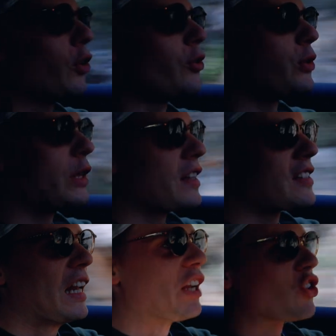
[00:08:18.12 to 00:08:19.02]
also
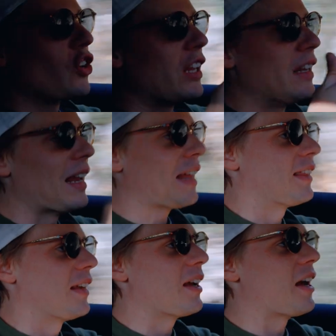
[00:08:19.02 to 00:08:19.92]
does literally
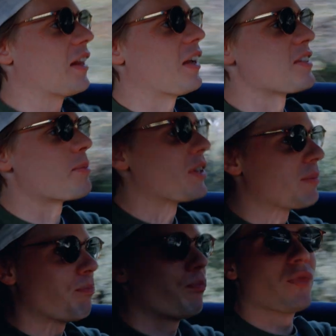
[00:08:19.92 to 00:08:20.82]
nothing, I think is a bit
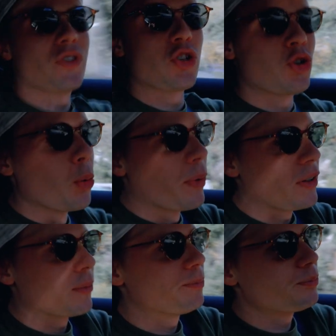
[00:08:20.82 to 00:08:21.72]
stupid.